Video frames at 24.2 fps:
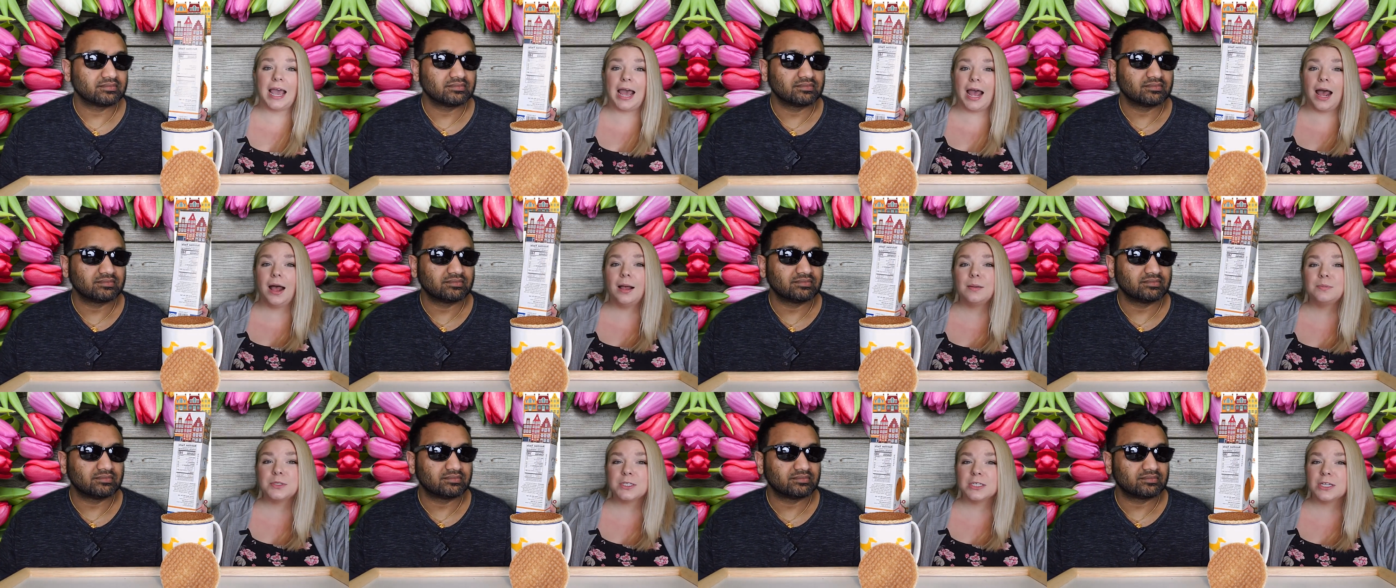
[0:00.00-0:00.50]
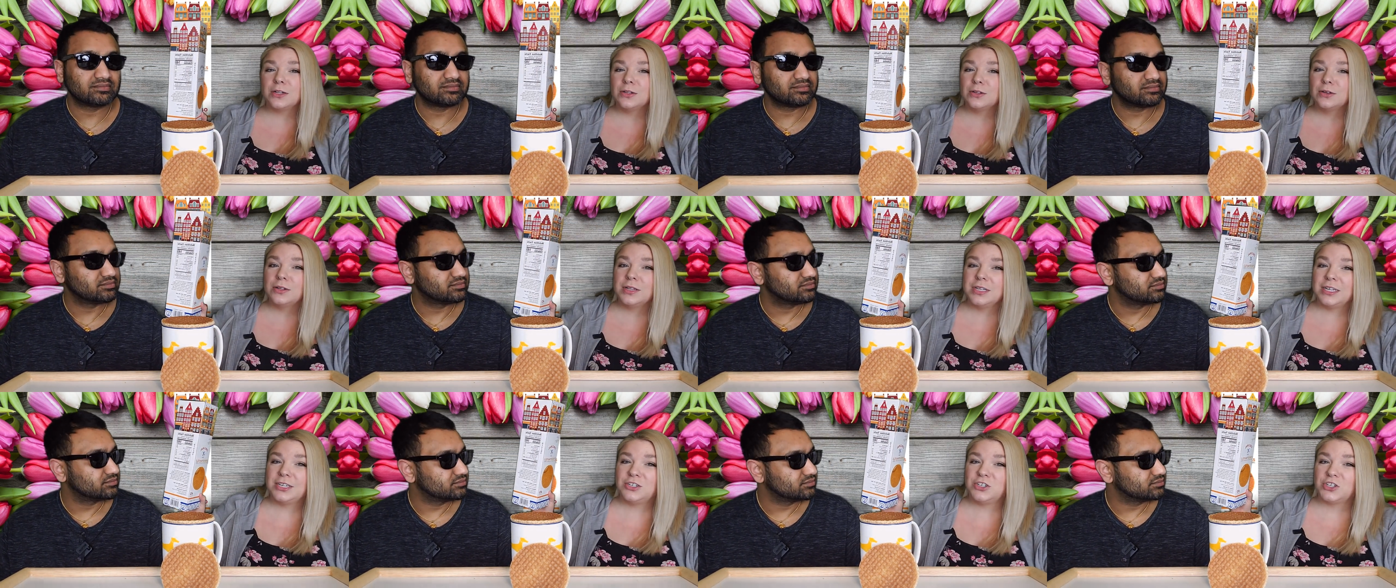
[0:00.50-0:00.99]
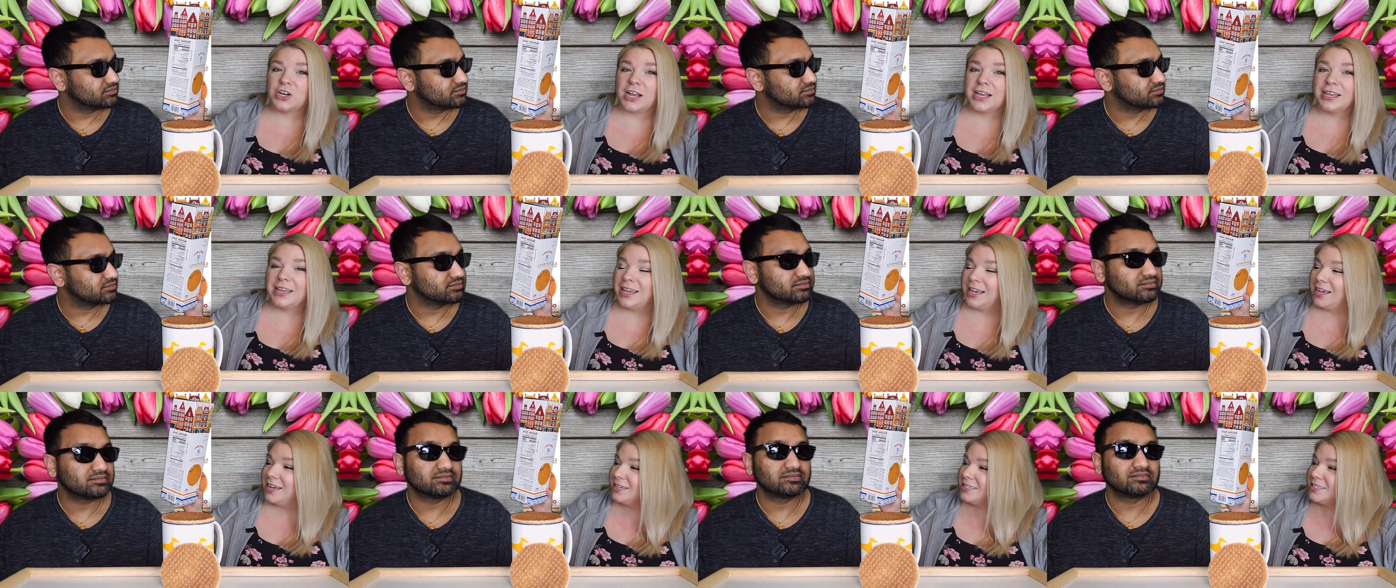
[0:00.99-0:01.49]
Speaker 1: absolutely
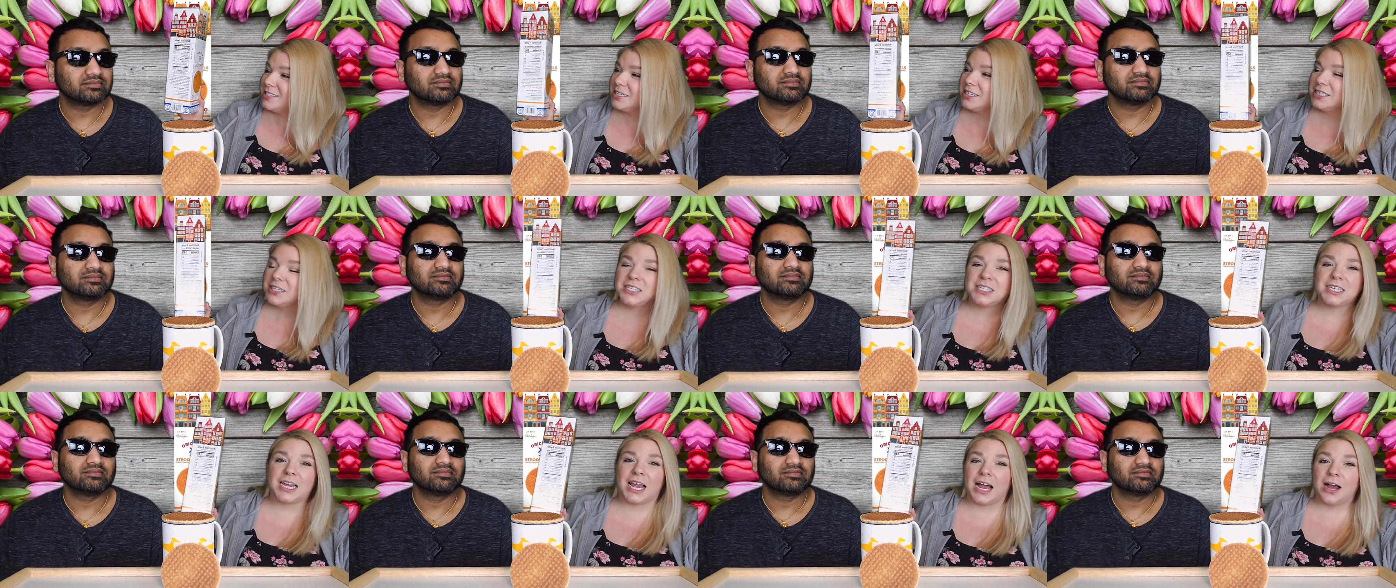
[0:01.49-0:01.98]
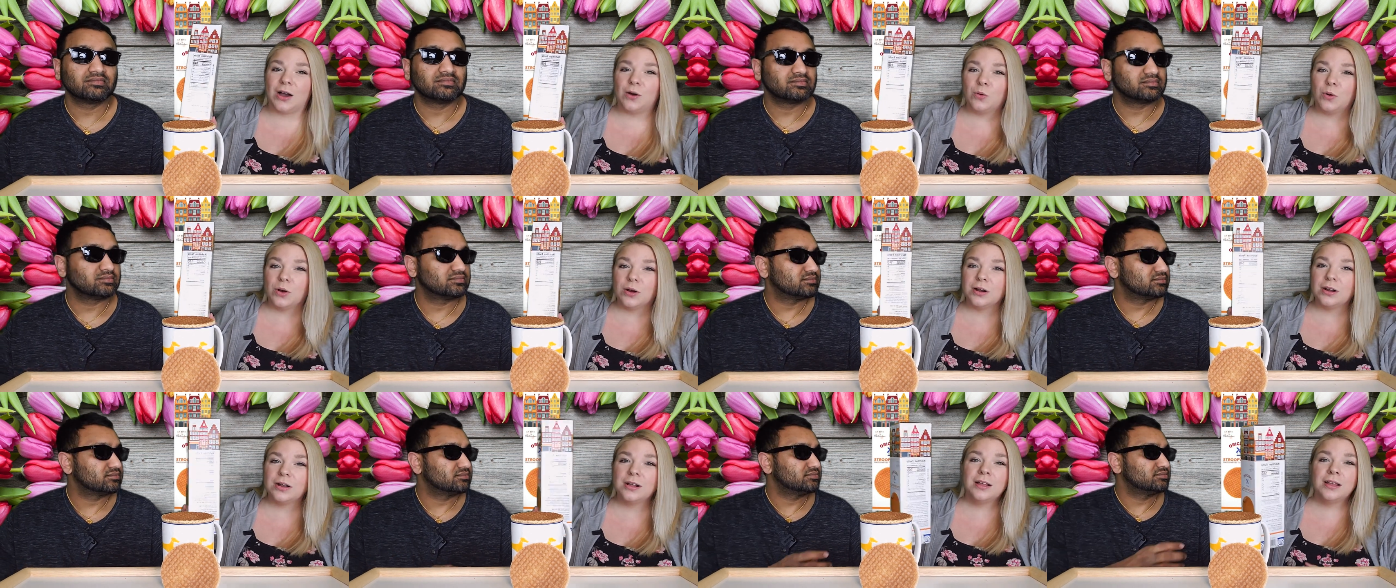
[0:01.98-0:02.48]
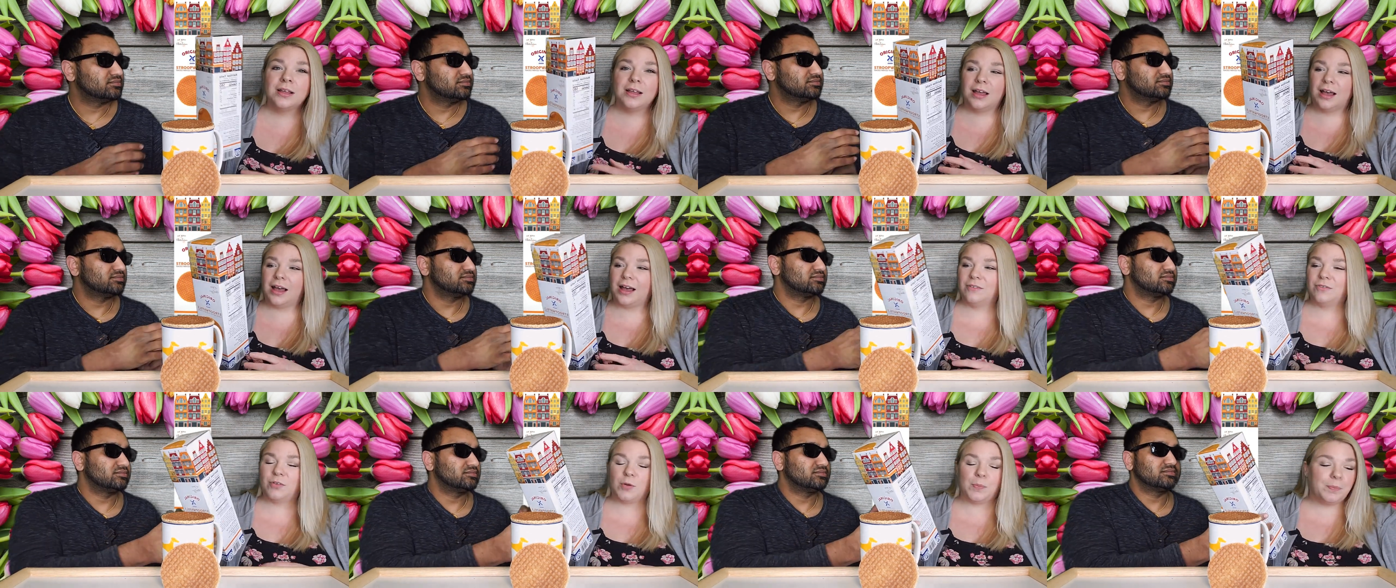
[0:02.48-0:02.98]
gigantic tower
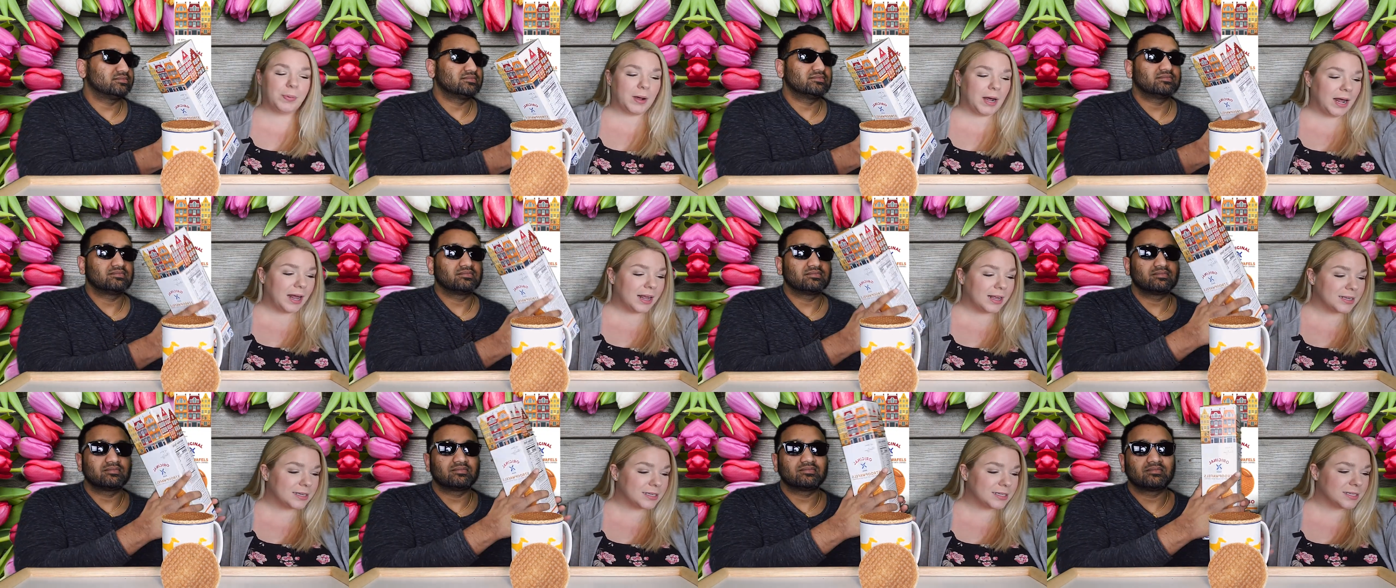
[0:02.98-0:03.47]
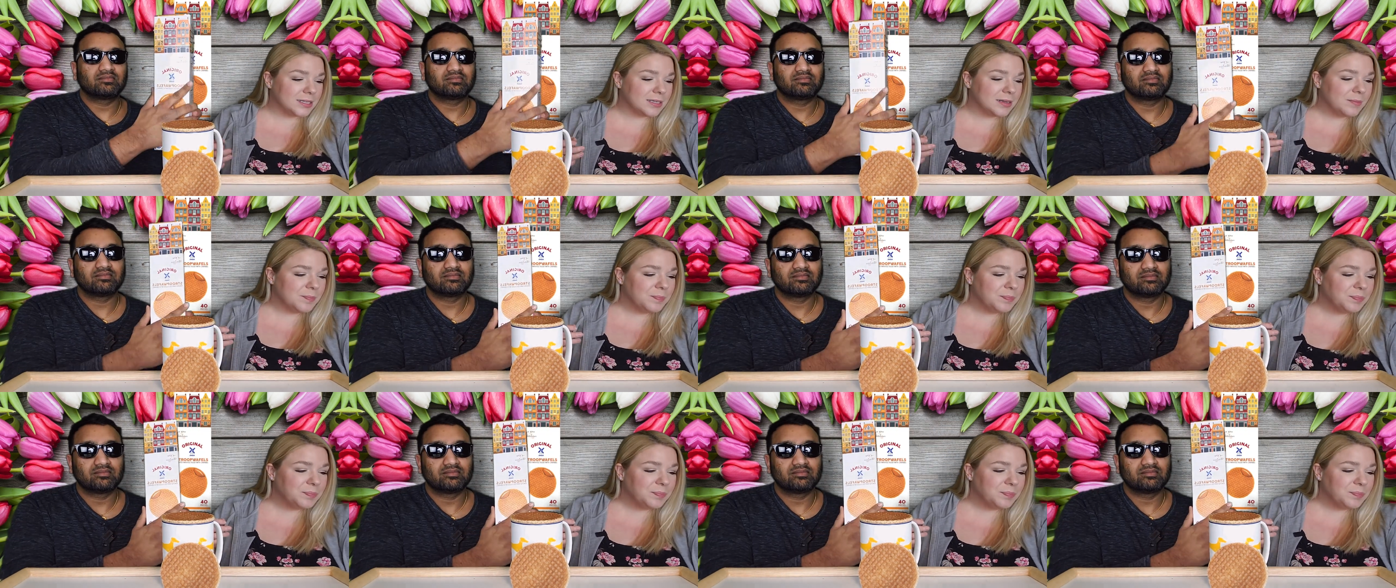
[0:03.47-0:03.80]
of a box